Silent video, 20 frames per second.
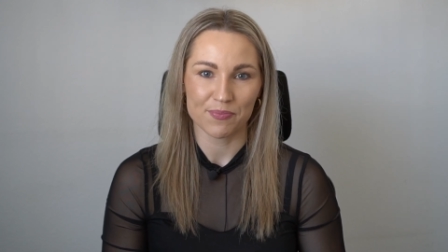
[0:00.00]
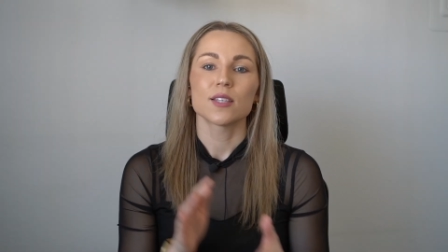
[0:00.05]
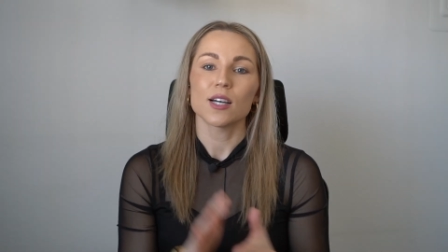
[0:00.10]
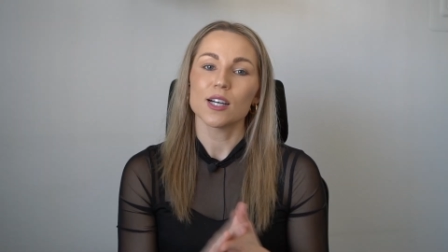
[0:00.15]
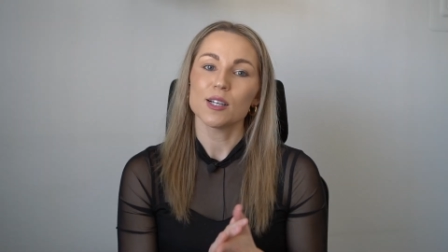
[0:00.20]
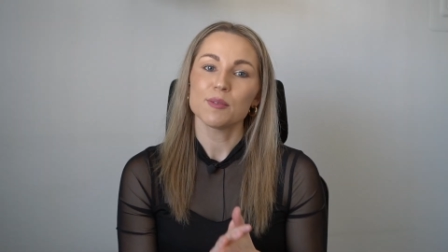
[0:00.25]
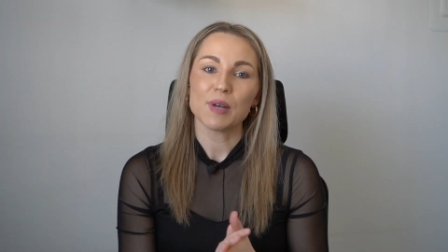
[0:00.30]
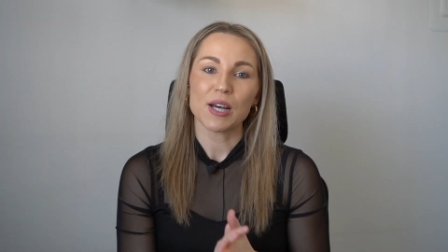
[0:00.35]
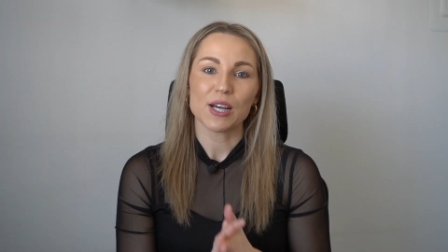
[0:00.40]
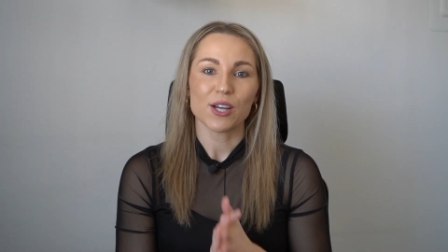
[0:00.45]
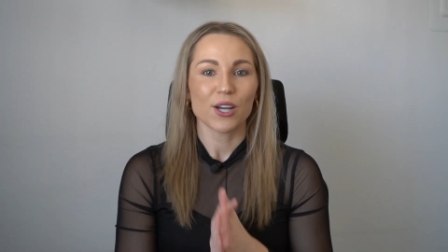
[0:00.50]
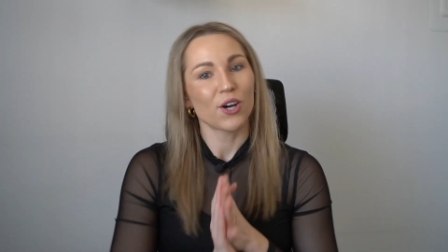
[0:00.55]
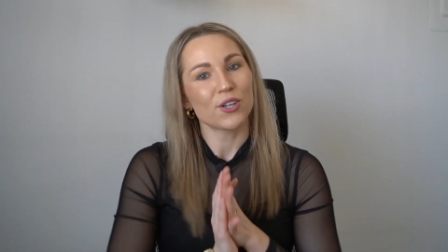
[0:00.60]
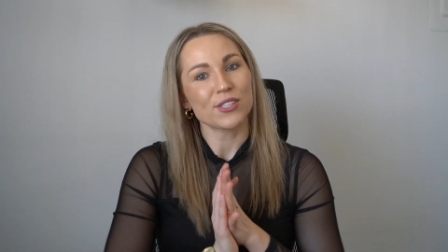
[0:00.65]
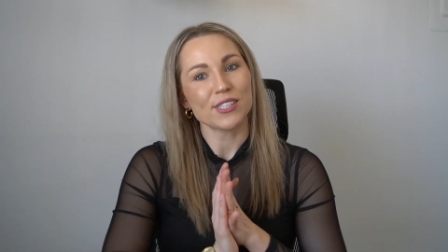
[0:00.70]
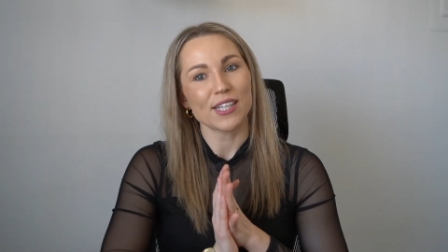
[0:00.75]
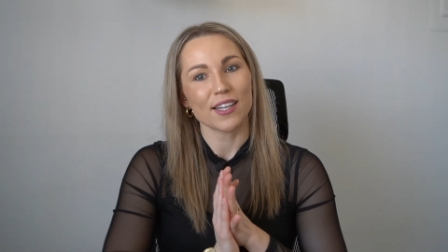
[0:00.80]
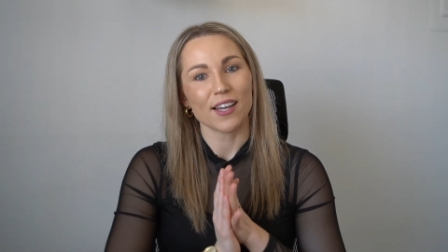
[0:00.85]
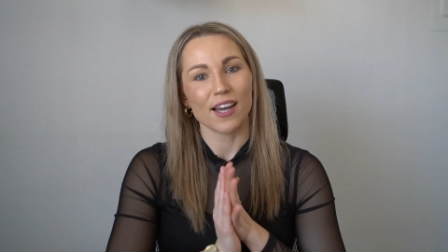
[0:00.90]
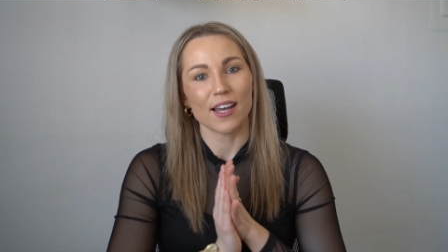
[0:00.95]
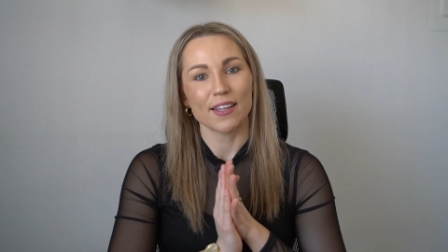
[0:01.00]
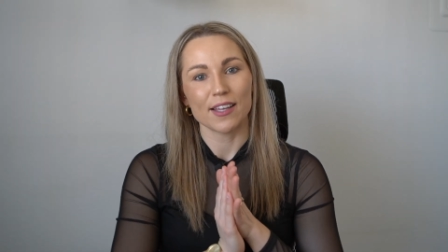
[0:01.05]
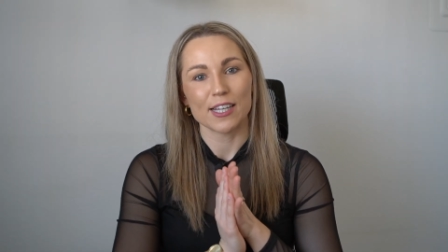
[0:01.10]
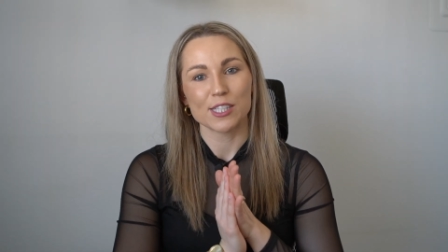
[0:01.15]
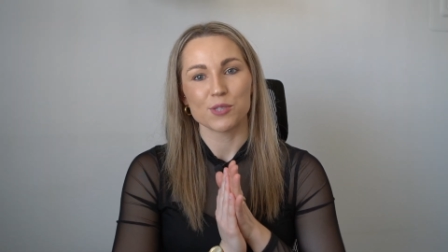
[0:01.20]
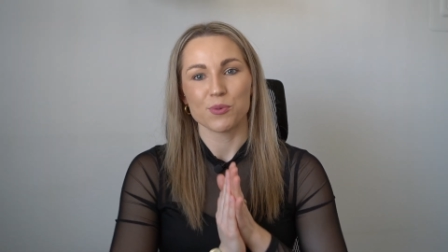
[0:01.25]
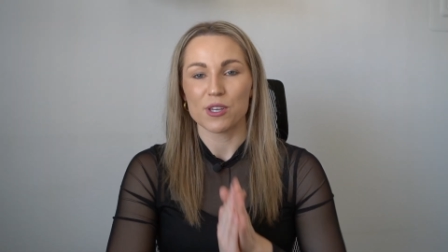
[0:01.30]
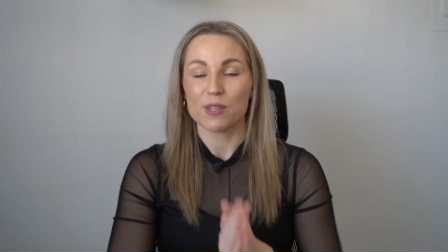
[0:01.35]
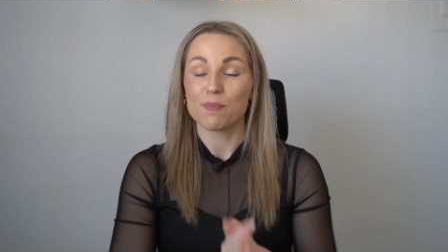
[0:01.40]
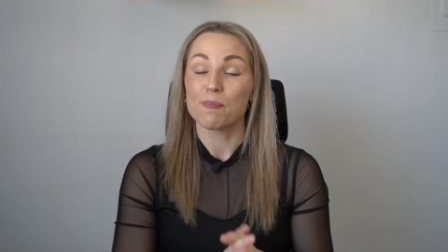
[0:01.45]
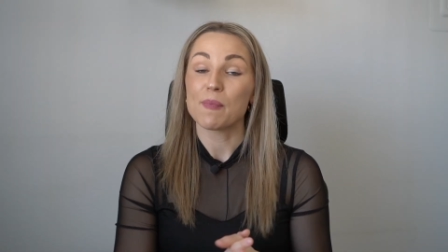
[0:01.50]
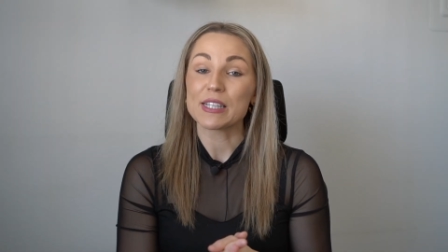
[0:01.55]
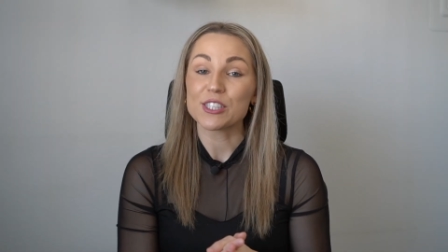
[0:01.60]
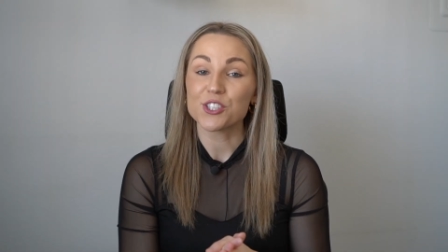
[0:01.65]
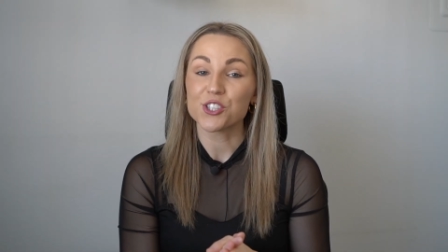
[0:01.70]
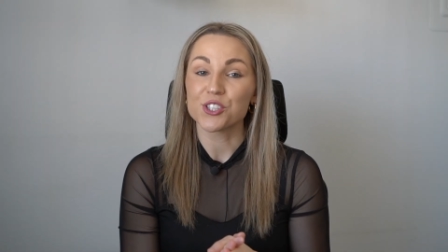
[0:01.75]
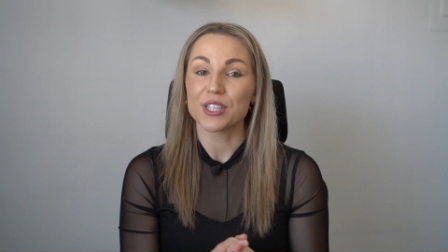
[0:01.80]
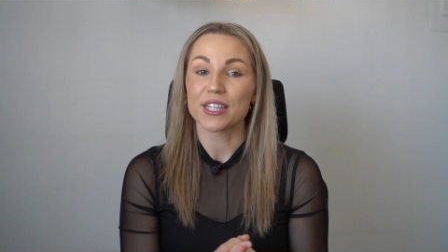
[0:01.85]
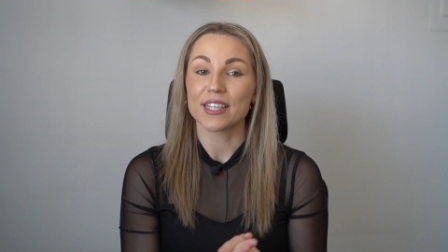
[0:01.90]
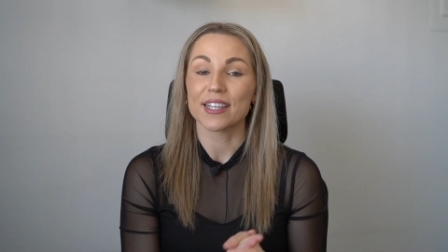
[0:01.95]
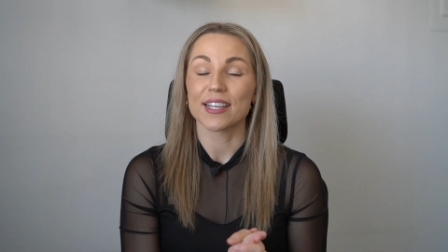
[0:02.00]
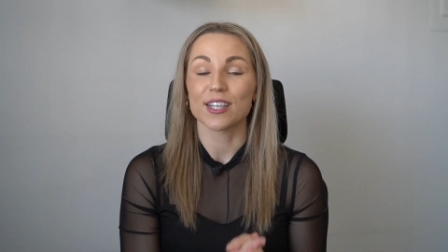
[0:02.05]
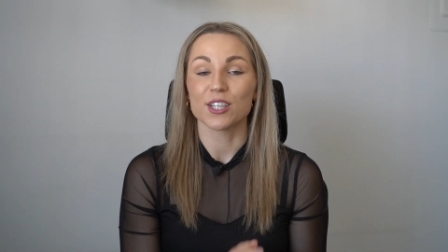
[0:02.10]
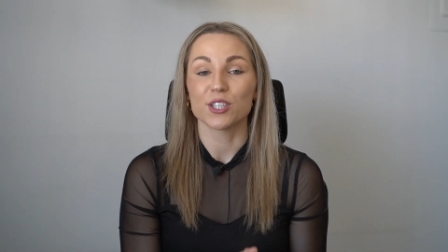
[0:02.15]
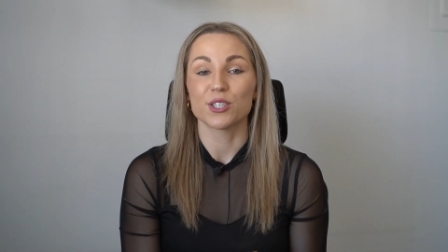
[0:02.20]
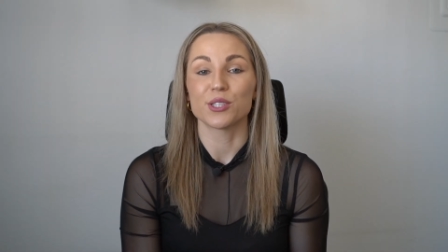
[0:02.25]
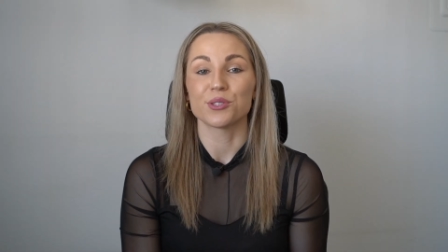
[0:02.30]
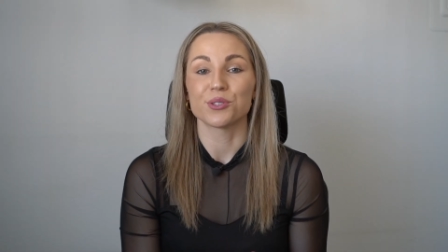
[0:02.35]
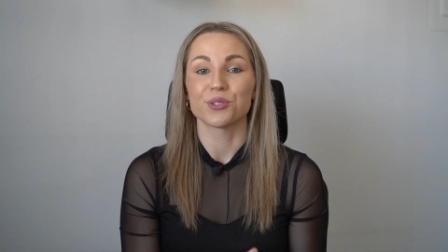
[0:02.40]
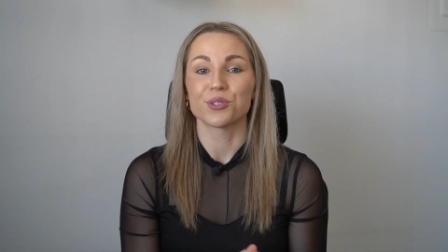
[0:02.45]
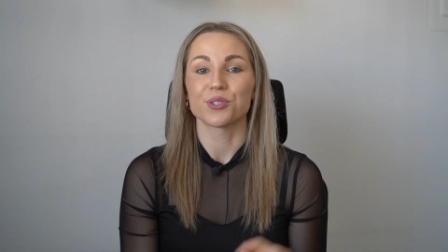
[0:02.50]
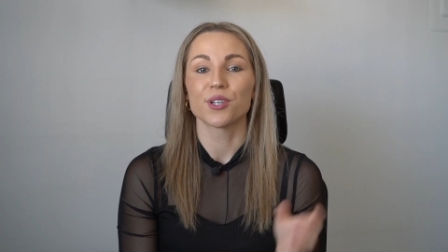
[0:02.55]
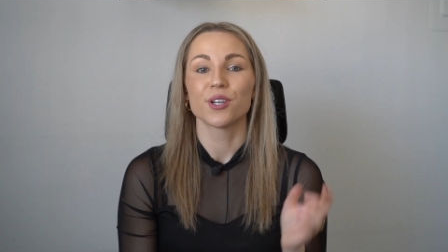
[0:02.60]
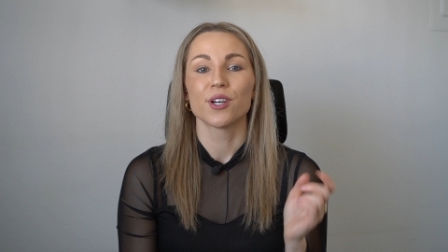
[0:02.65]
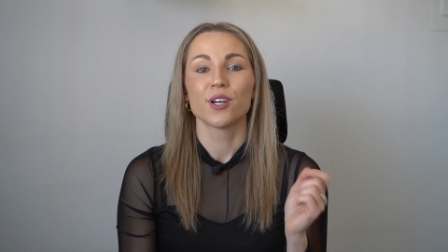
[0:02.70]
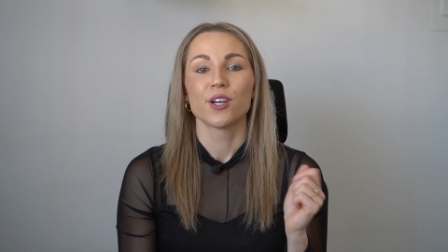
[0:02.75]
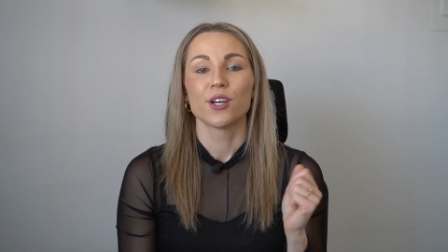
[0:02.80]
Some content guidelines worth mentioning include: